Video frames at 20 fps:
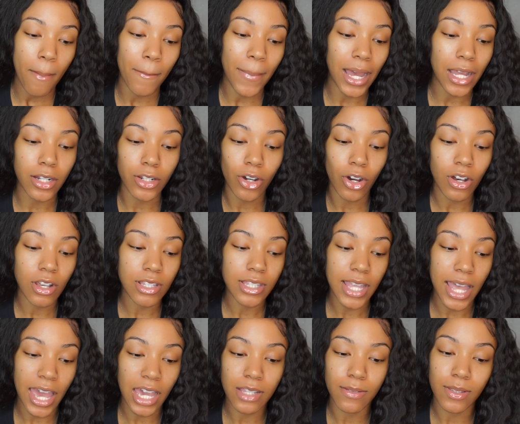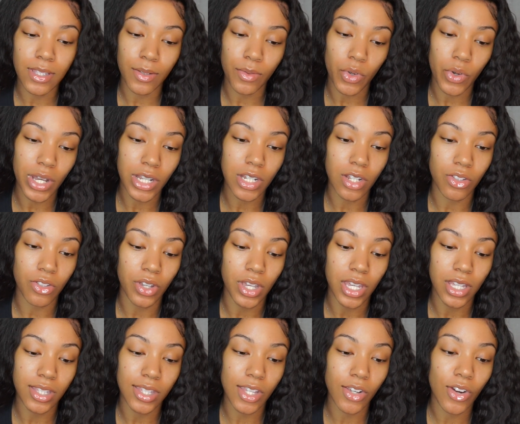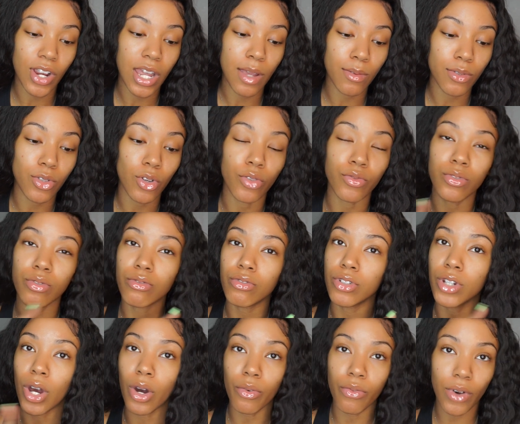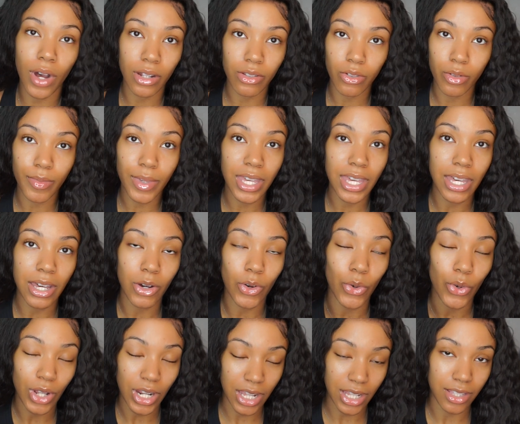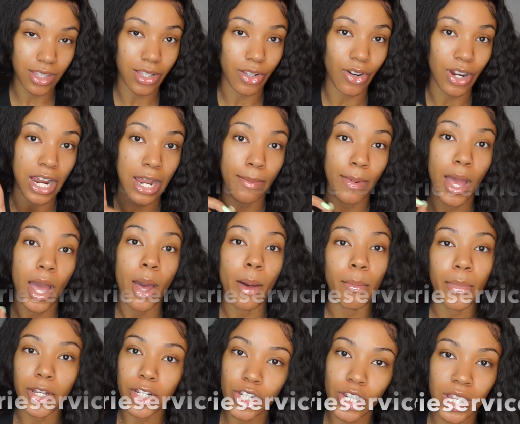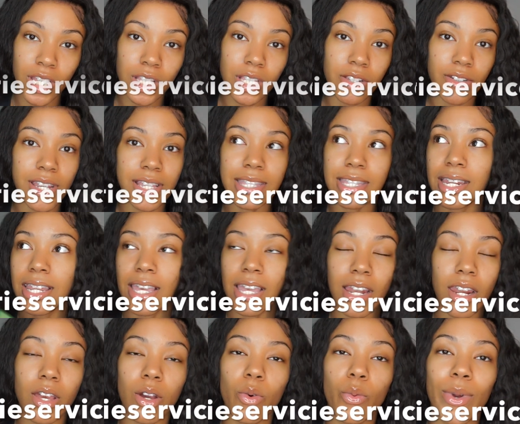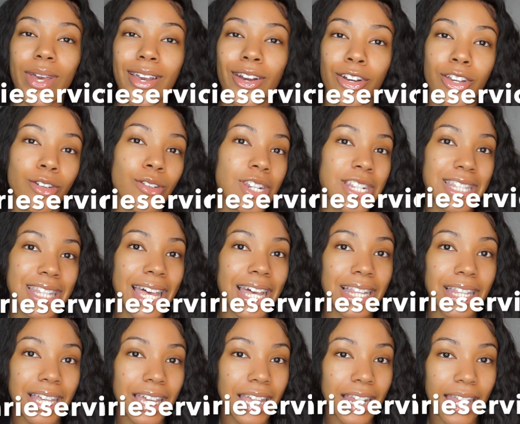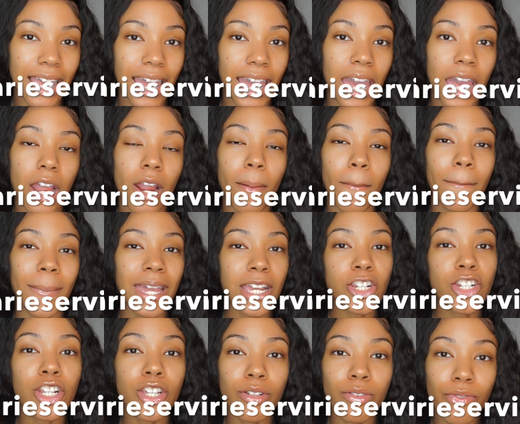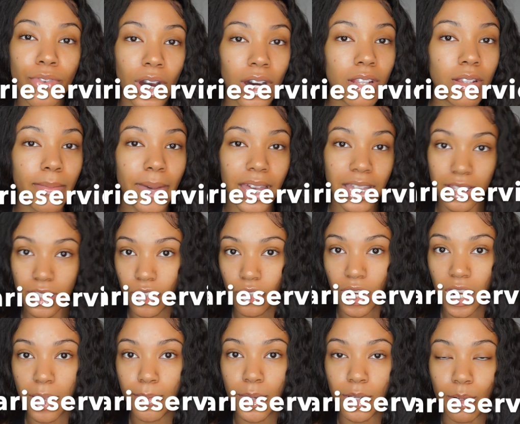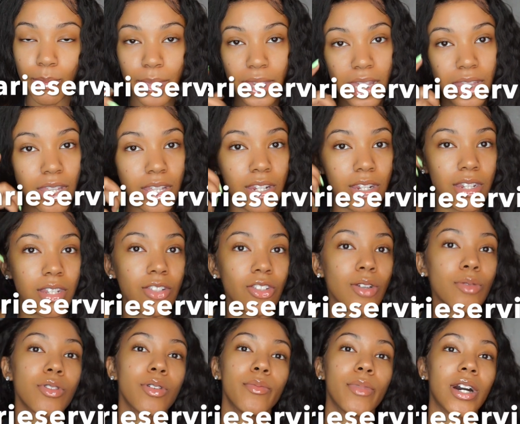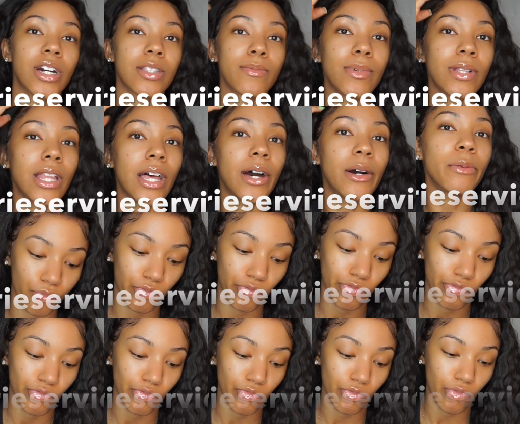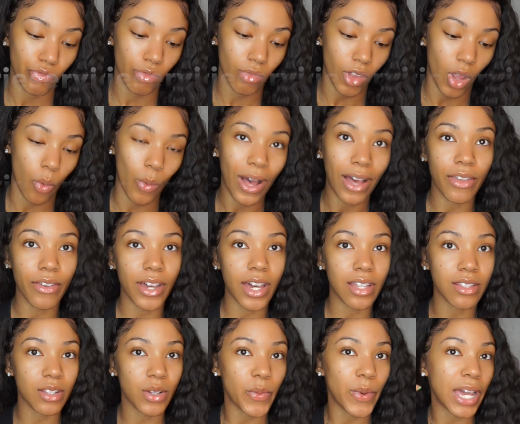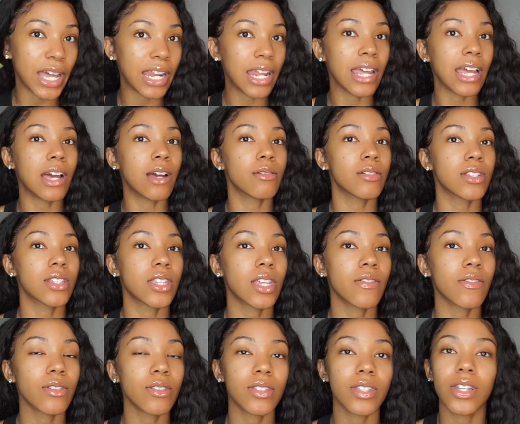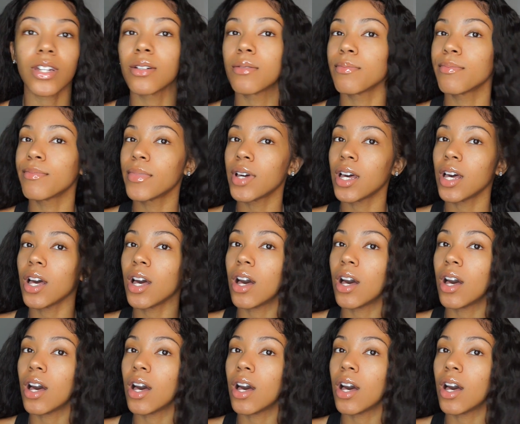my dolls to ask me some questions on Instagram. So if you don't follow me on Instagram but you're interested in getting a wig, or you just like looking at hair, make sure you follow my Instagram. It'll be in the description box below. While you guys are waiting, I'll just give you some